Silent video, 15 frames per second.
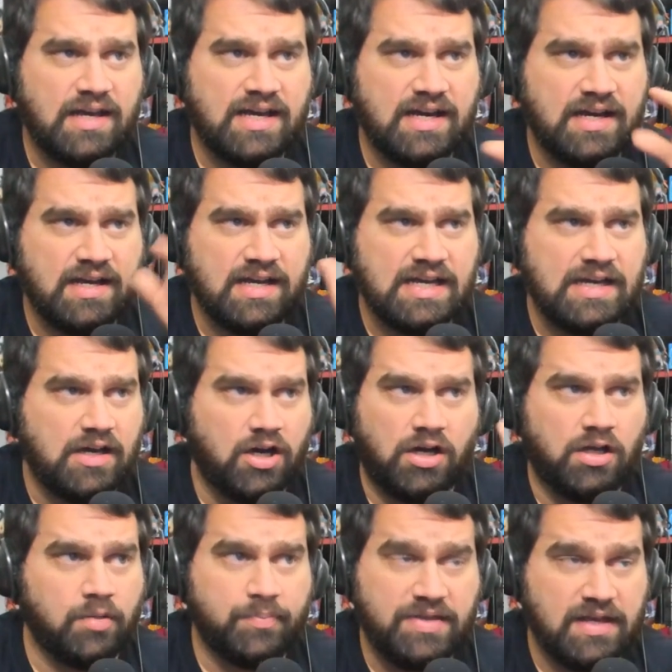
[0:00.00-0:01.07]
Uh,
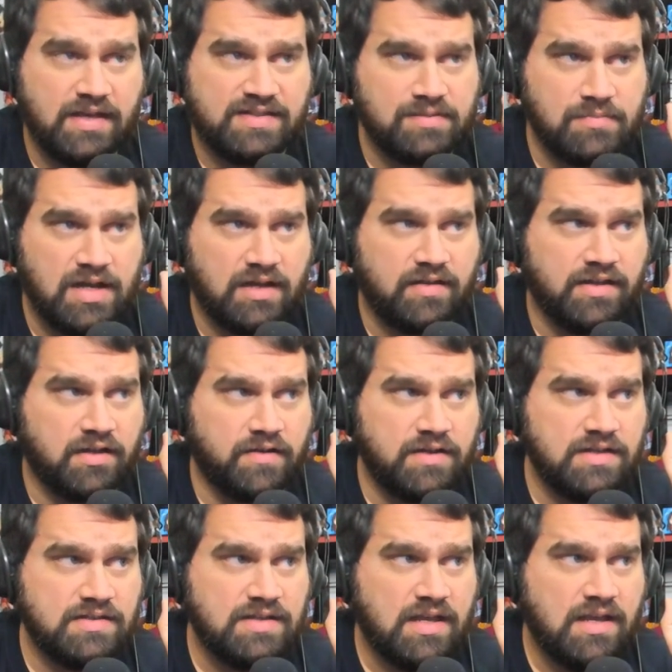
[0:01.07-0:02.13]
all BS. I'm not clicking
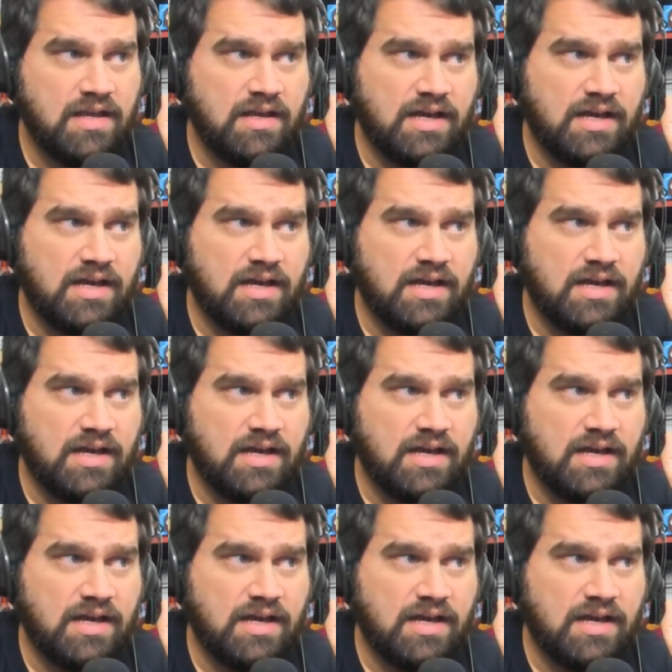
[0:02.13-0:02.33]
on these.